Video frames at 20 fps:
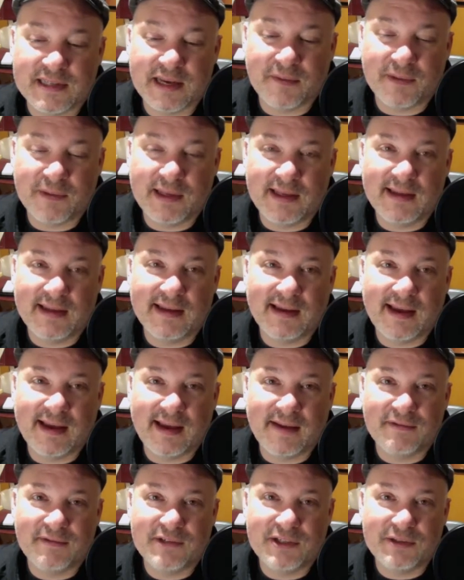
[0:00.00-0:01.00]
we
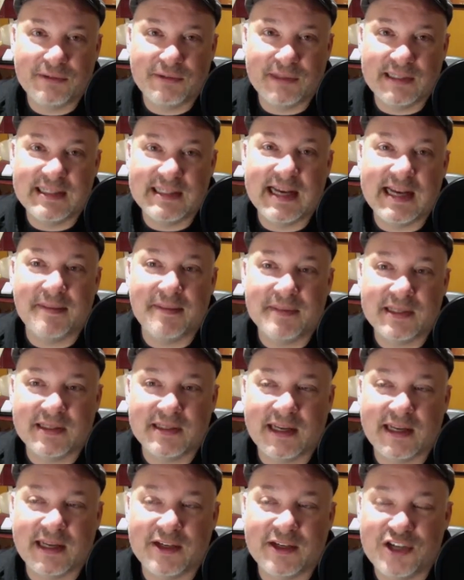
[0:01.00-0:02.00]
have to adapt
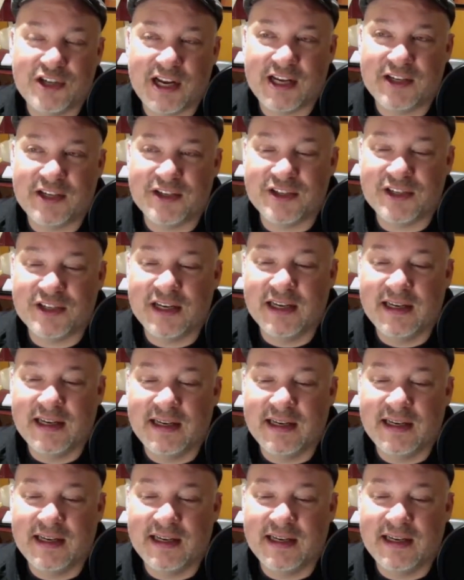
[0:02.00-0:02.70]
and change,